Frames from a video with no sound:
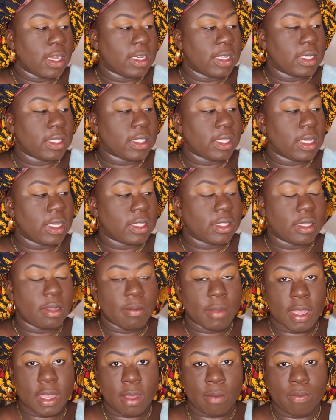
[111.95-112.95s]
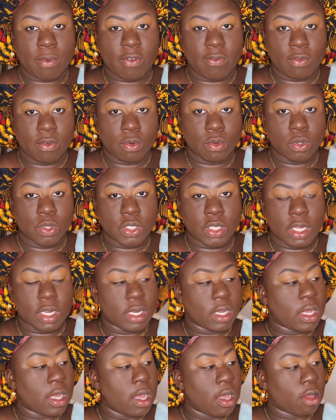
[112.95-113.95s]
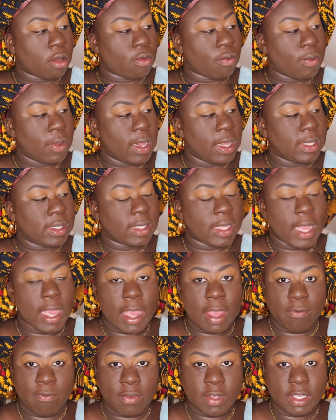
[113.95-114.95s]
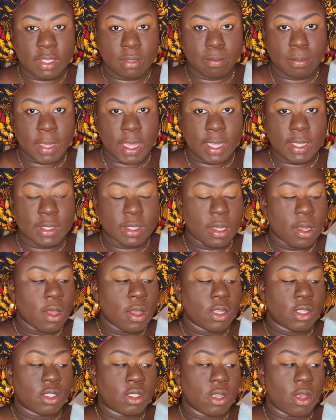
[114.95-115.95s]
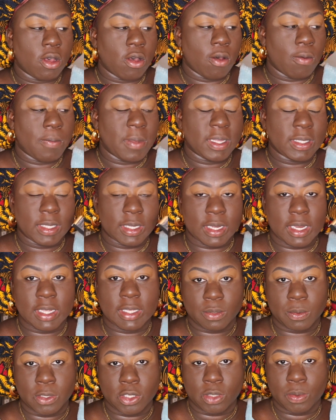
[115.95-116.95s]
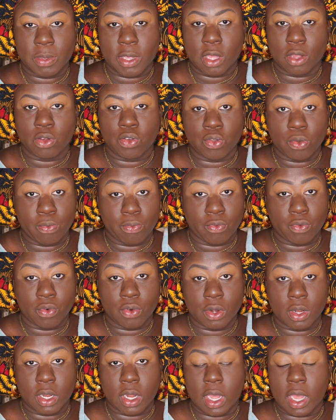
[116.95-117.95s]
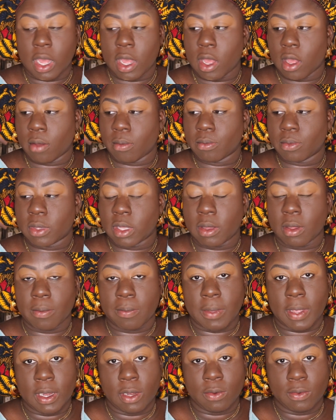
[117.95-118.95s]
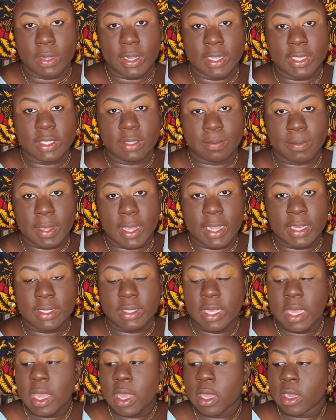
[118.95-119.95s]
This is the Makeup Revolution Cut Crease Canvas base. So basically it's supposed to be a dupe for the PLOUISE base.